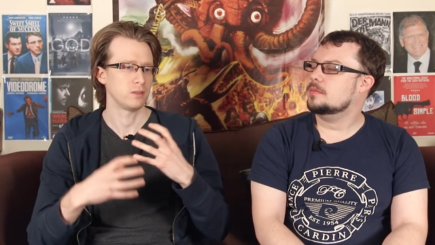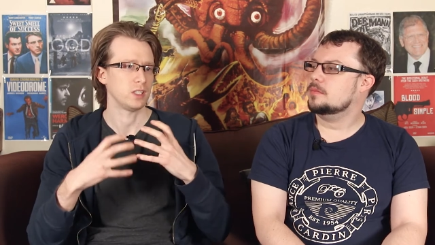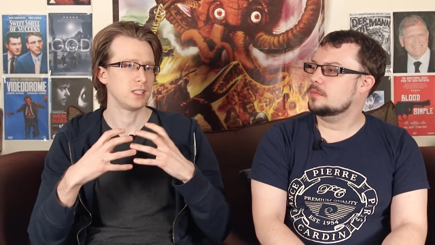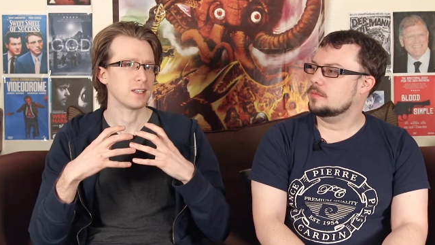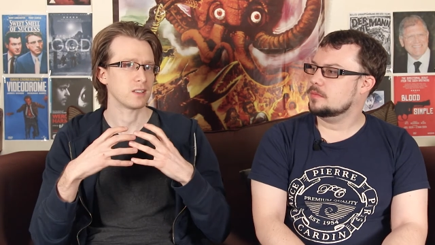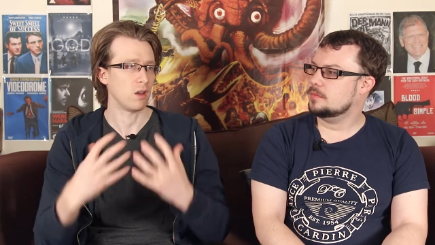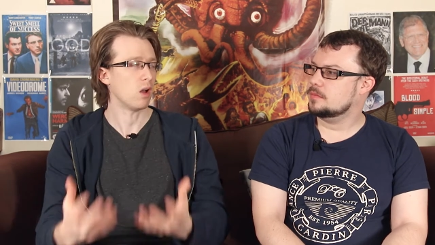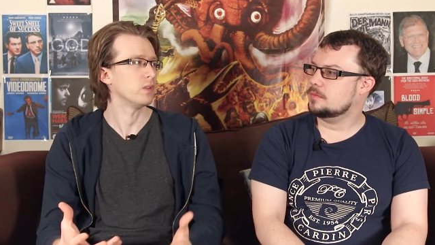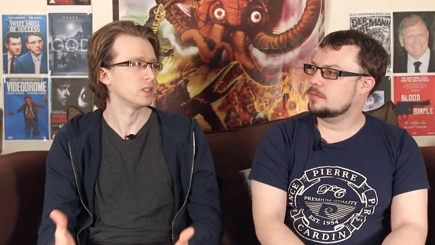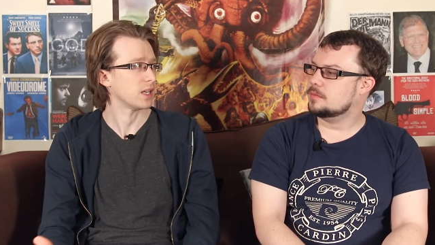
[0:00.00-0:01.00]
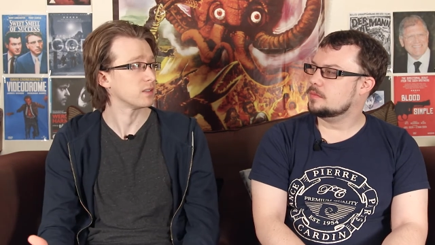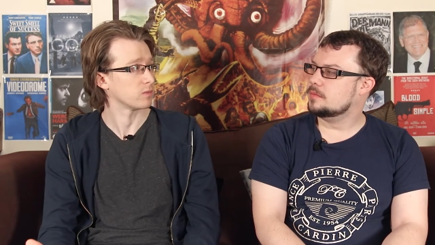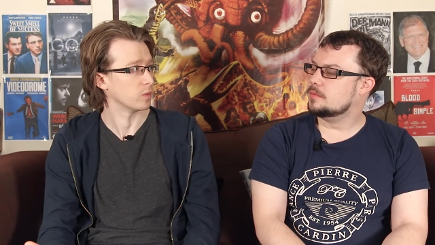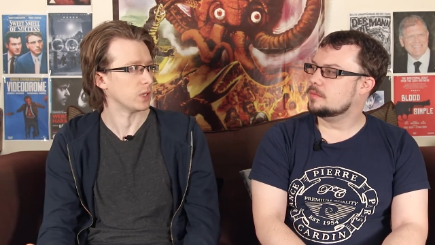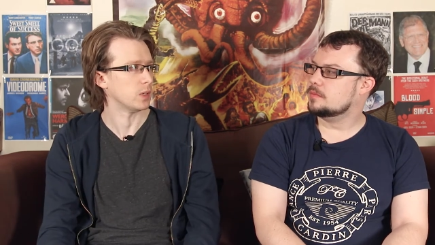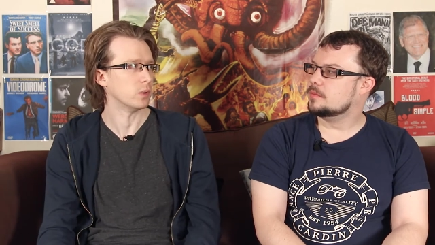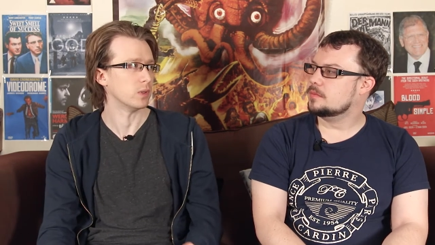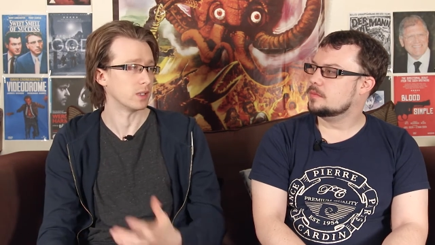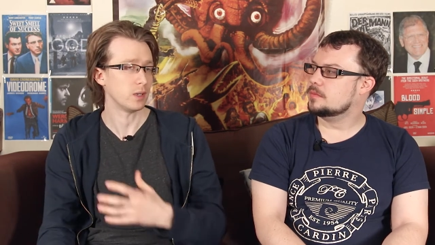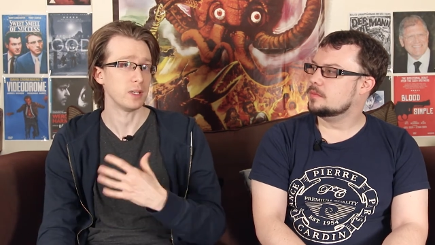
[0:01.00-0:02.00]
Speaker 1: She gets a lot of attention from people,
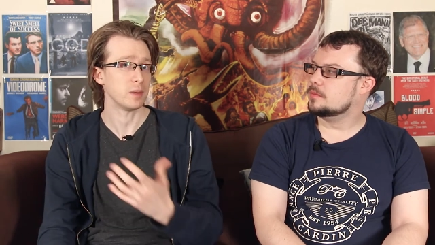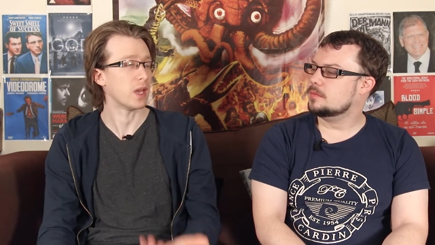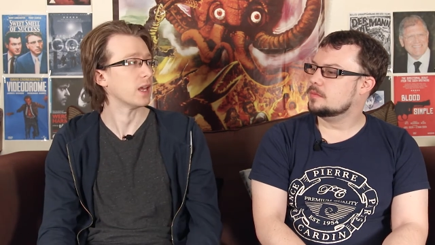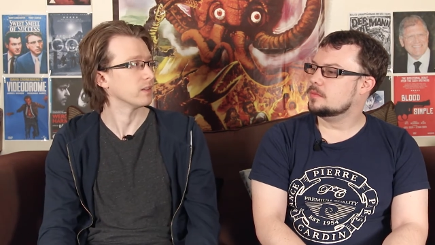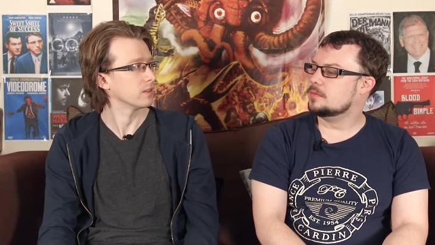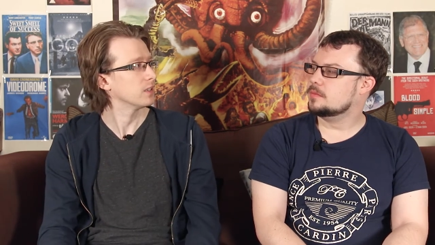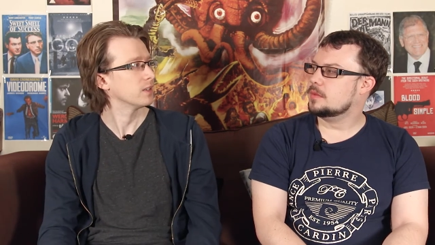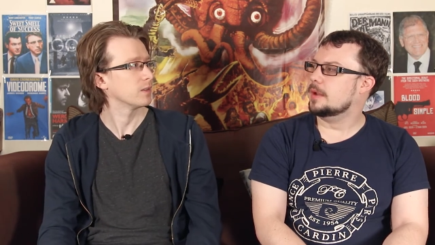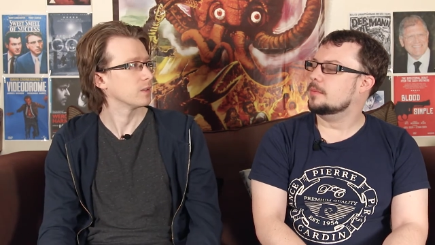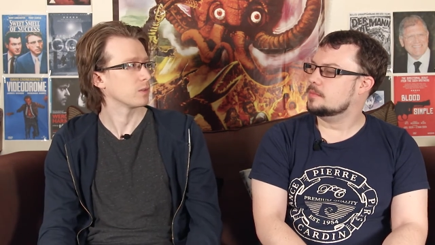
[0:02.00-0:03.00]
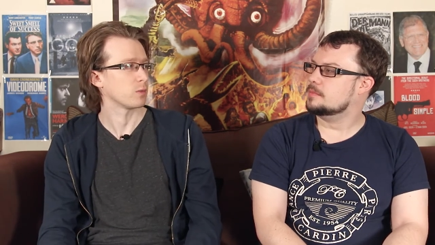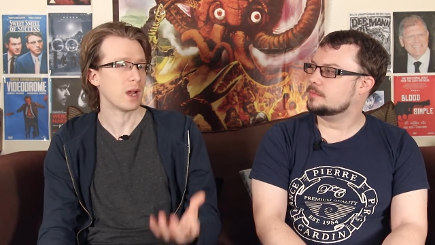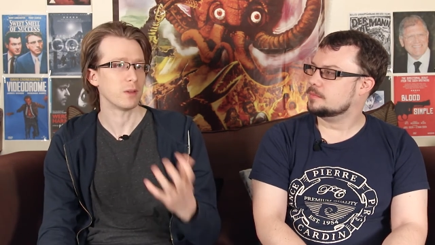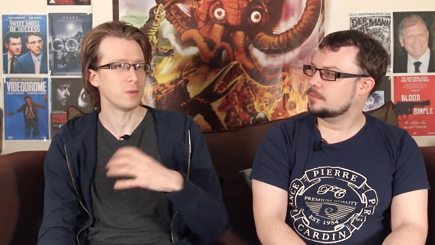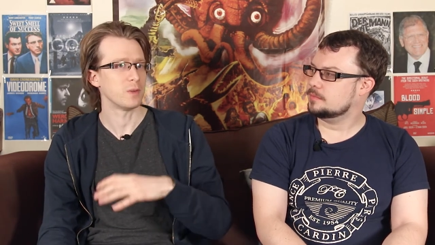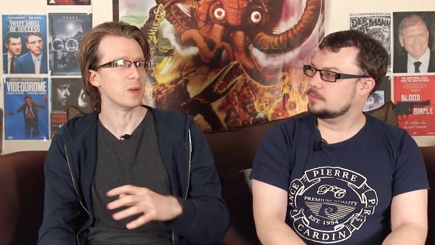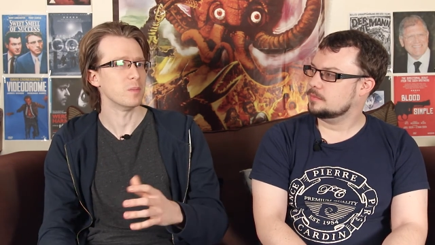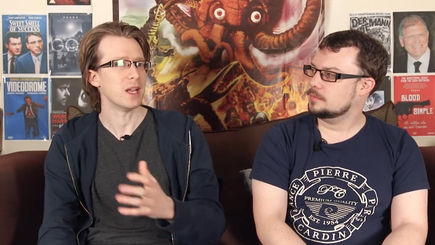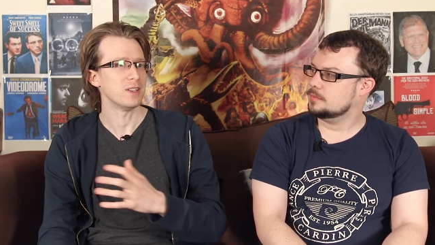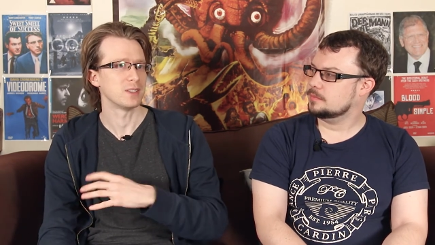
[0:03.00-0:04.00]
including men. Yeah. Throughout the film,
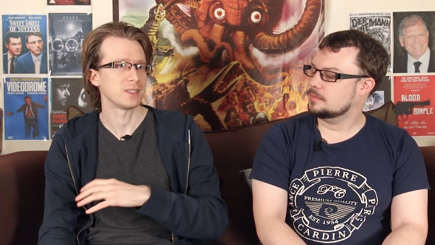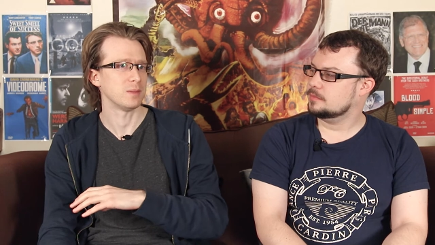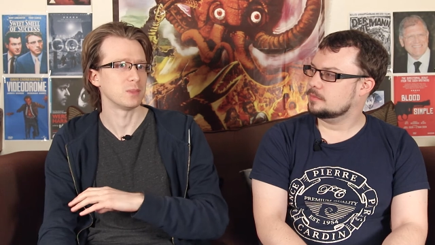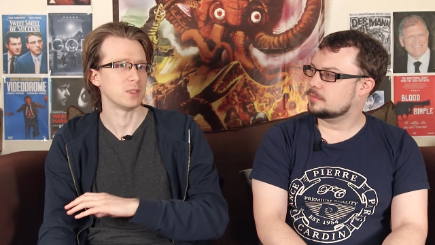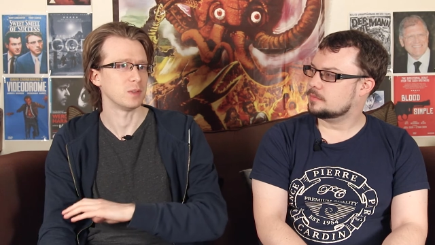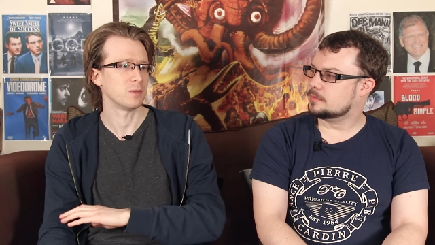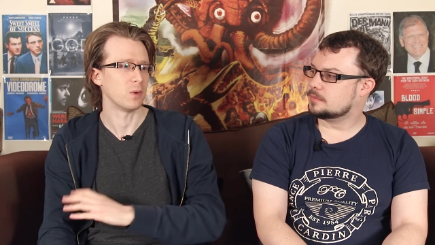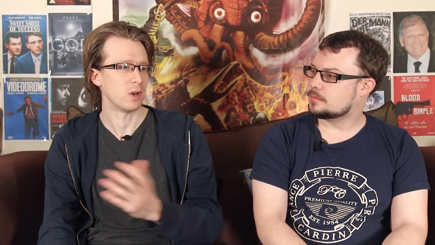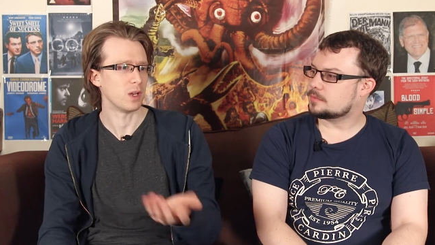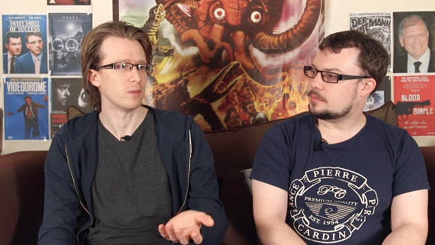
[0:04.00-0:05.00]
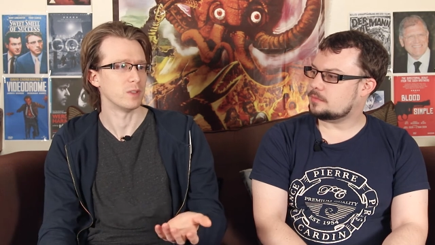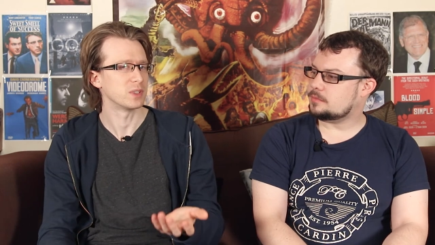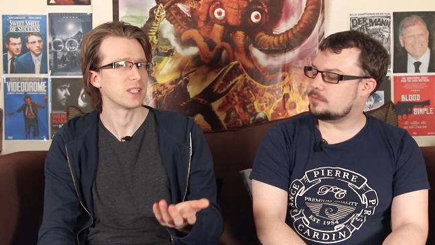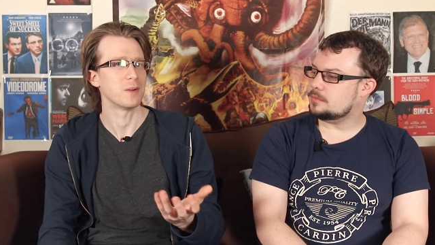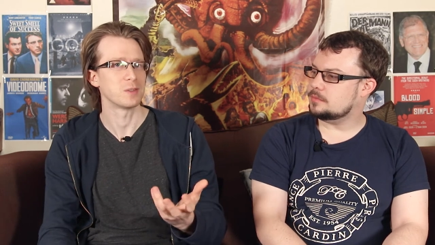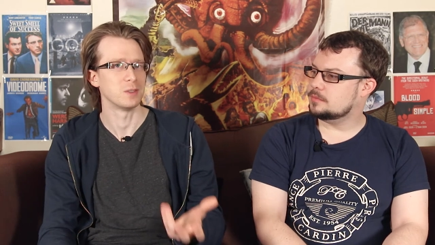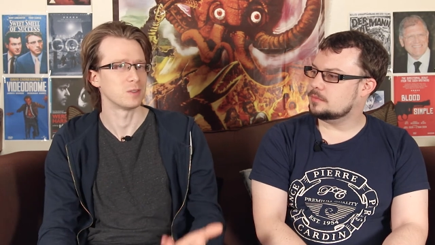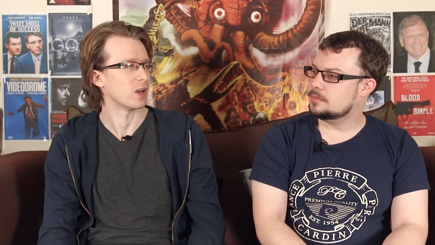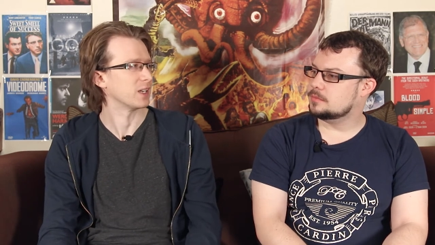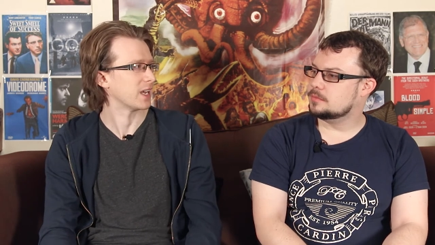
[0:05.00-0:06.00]
men just seem to fall over themselves to
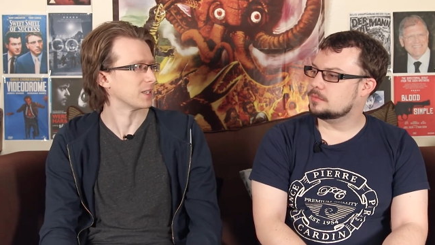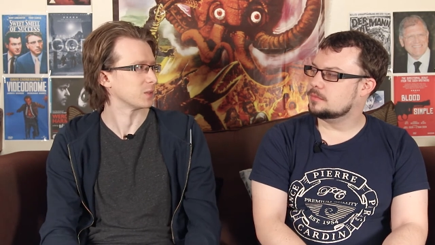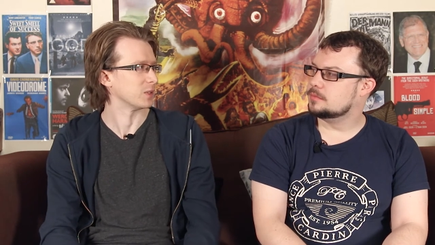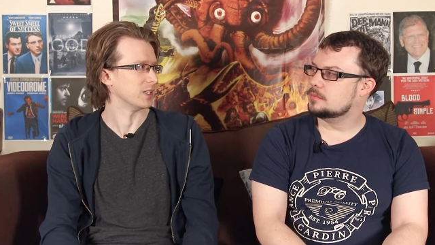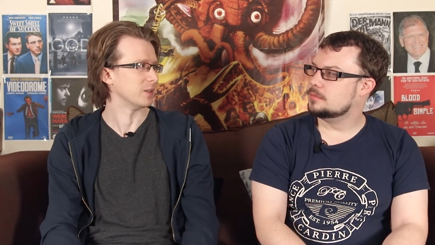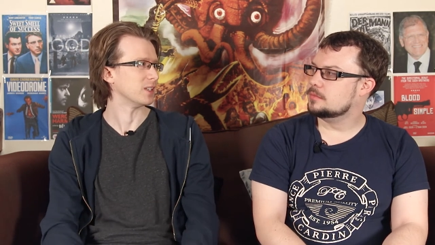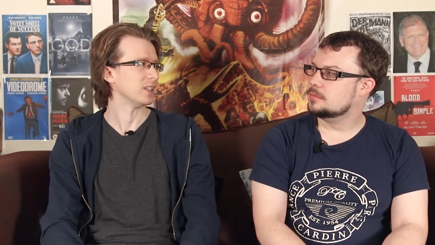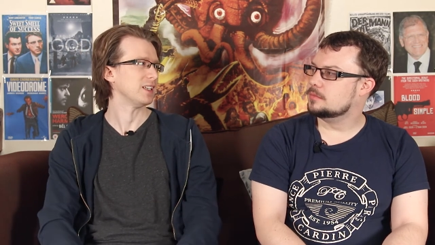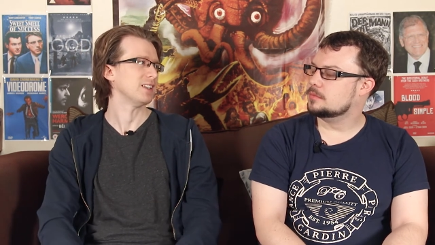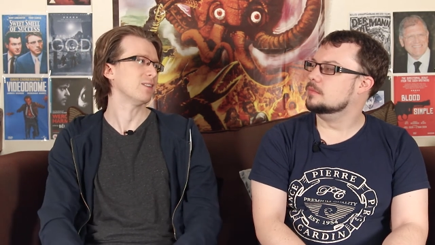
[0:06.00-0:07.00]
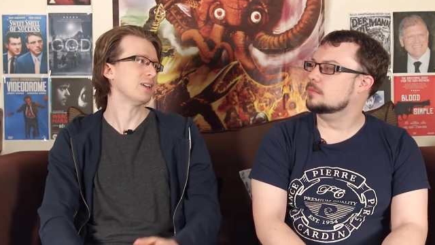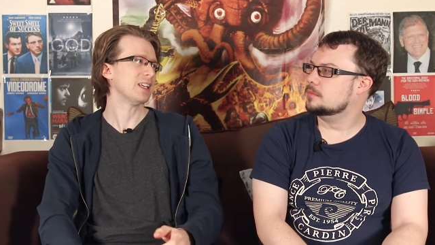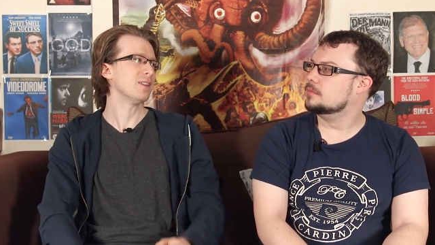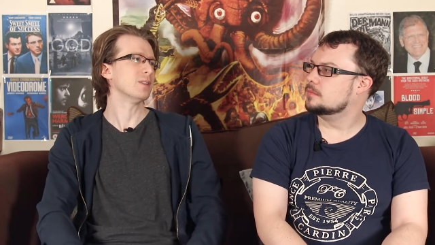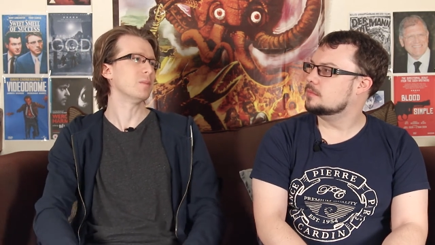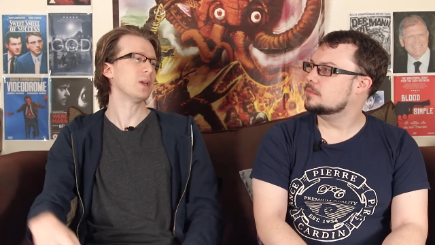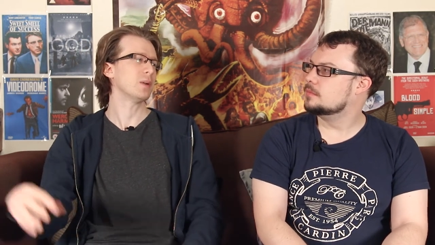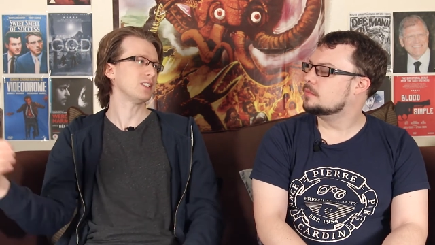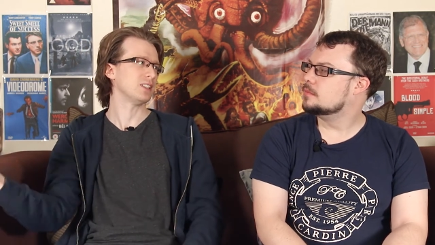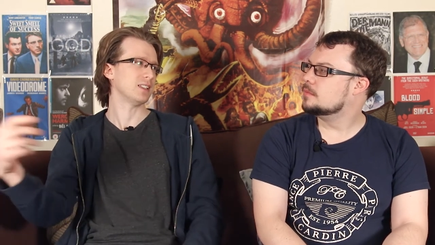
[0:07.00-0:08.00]
try and get to her, don't they? Mm. There is even a bit
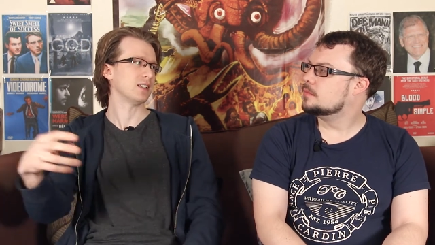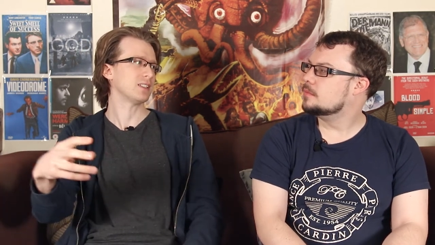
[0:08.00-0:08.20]
when she's in the